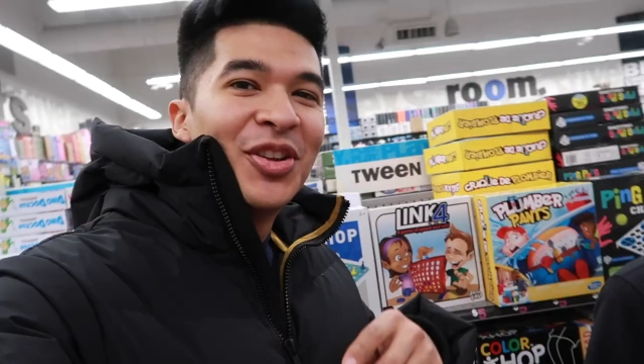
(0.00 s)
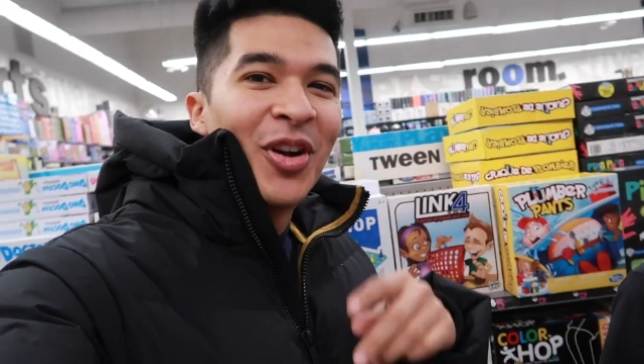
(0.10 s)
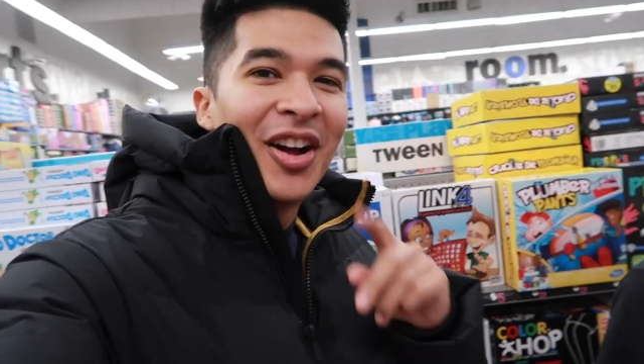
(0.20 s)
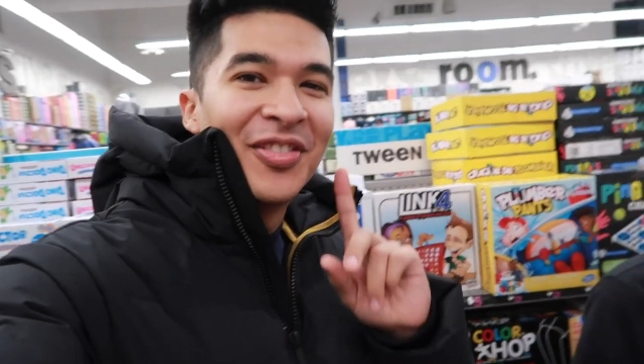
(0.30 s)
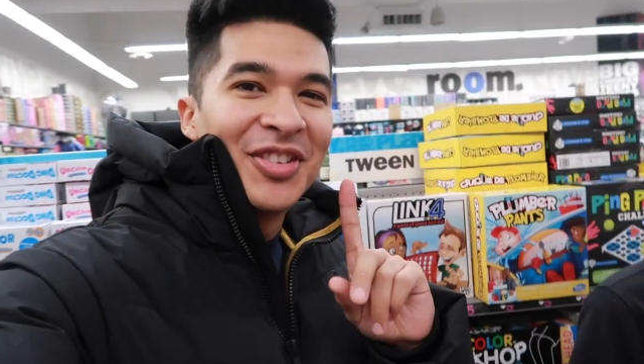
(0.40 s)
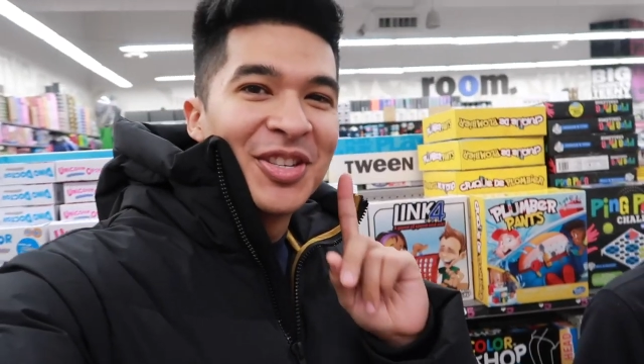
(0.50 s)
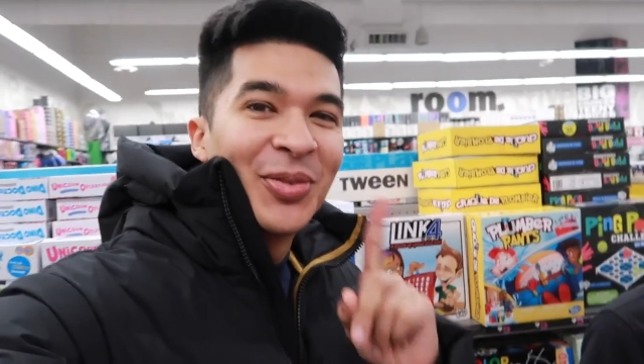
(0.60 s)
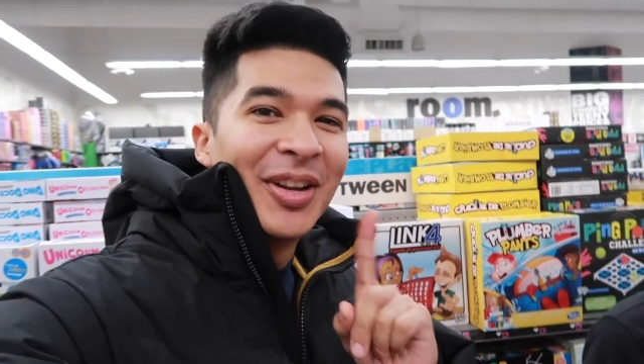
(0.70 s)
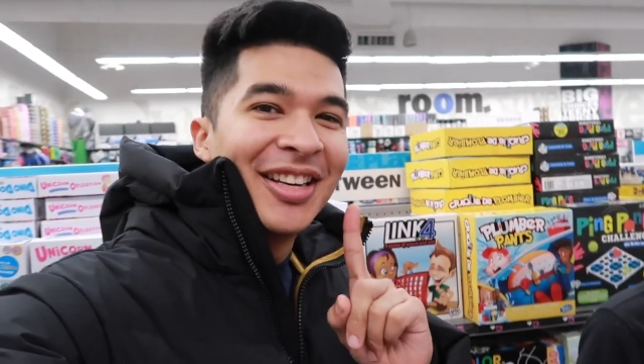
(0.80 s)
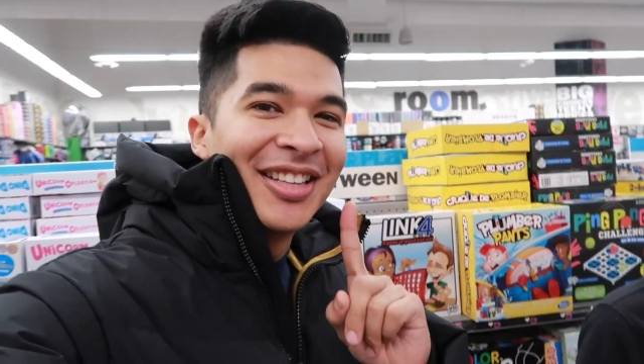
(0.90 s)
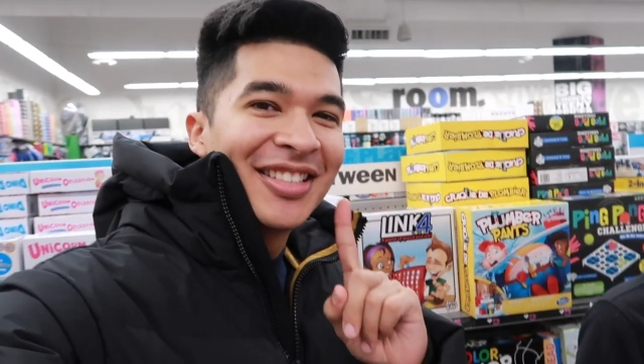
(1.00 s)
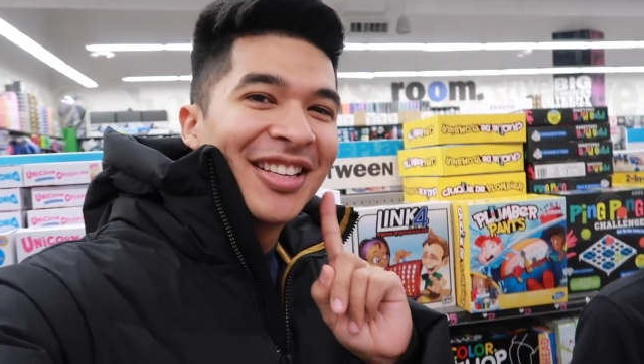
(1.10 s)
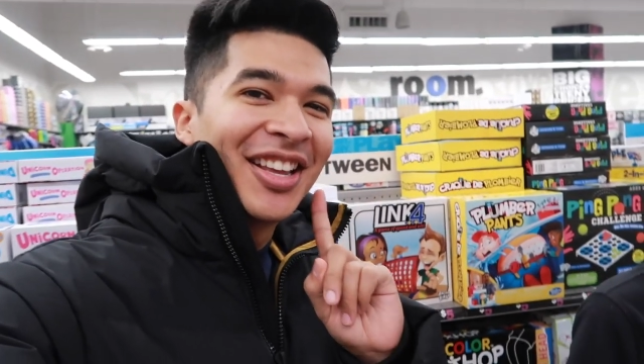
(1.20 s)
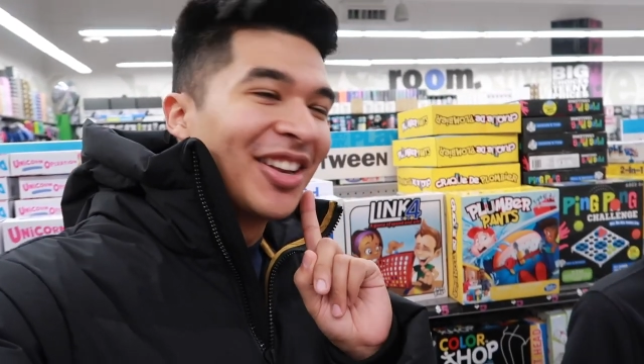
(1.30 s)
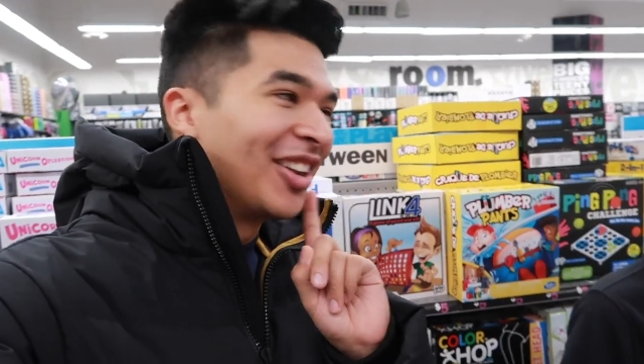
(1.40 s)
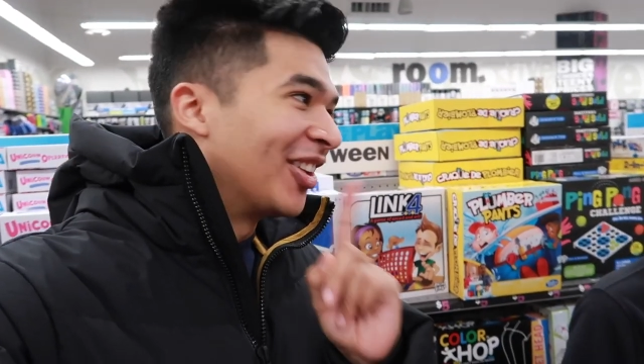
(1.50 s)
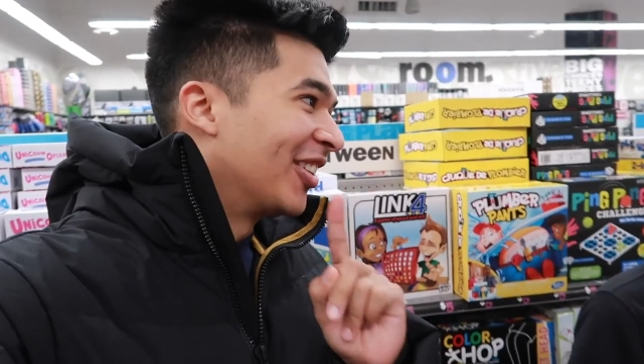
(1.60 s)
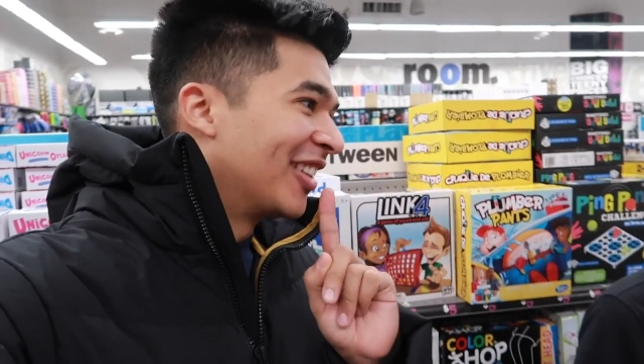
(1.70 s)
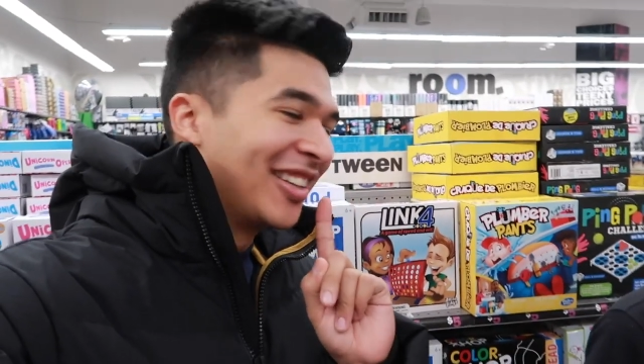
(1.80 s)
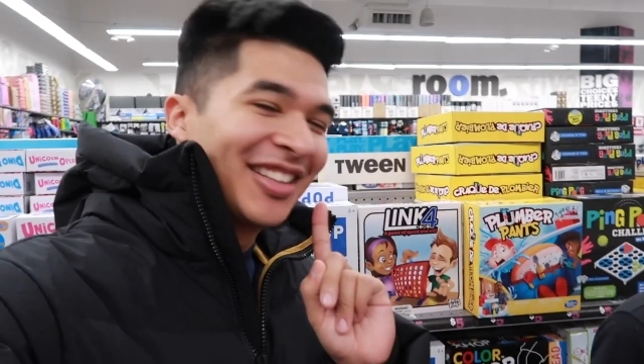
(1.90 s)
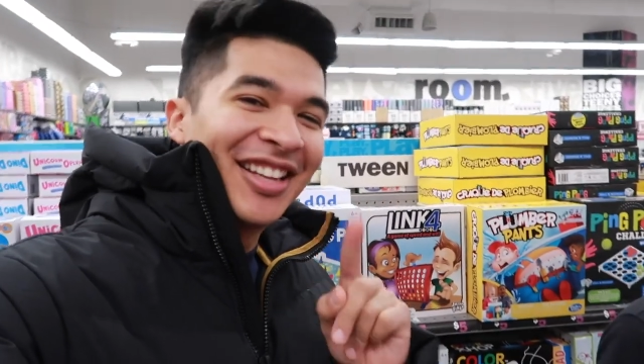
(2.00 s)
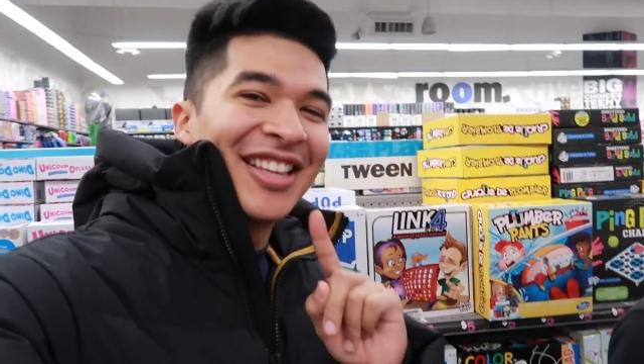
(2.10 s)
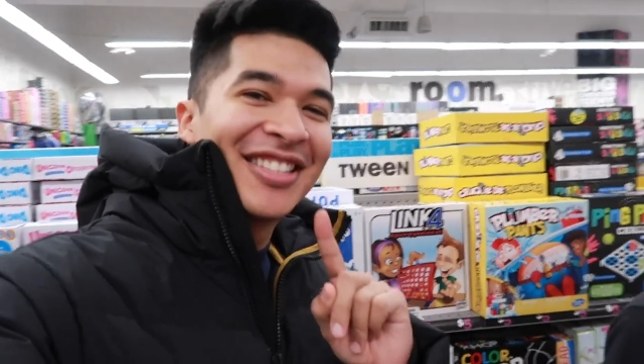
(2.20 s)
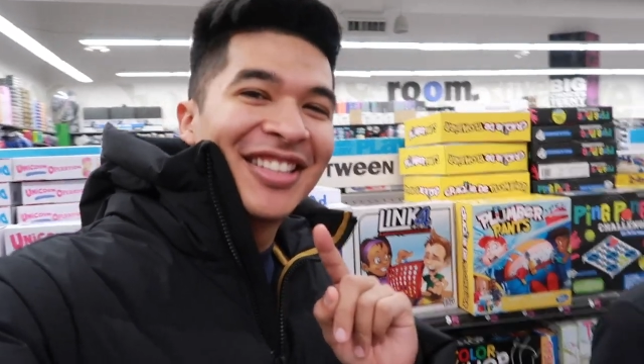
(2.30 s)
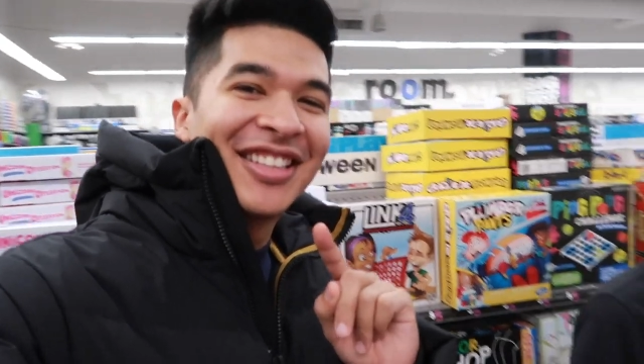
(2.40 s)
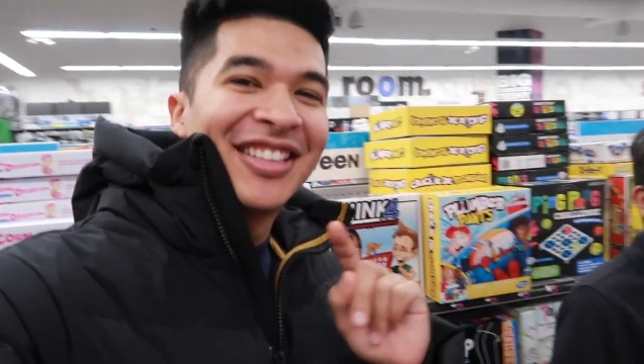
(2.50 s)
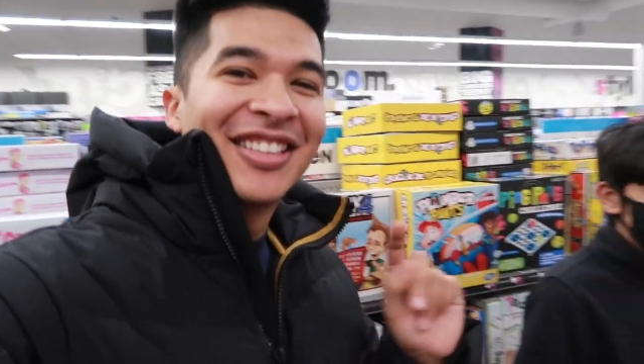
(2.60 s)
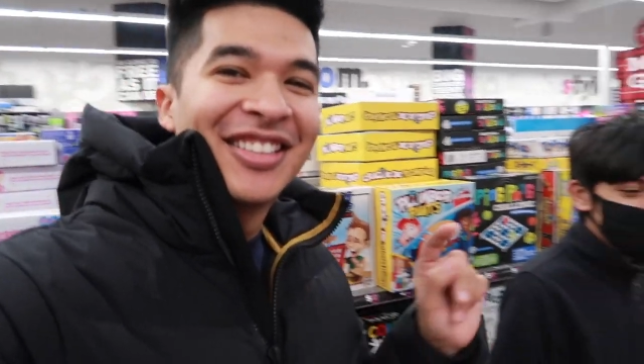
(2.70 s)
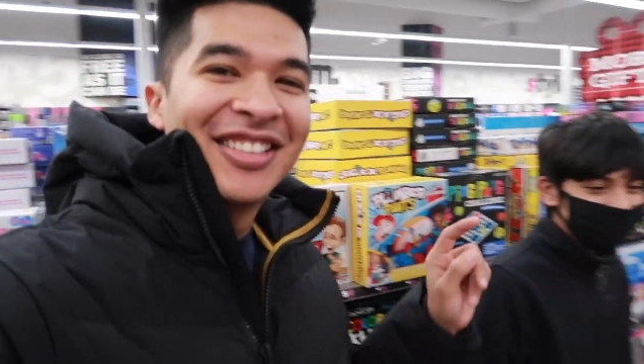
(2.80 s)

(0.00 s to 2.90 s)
you all have just witnessed a learning lesson.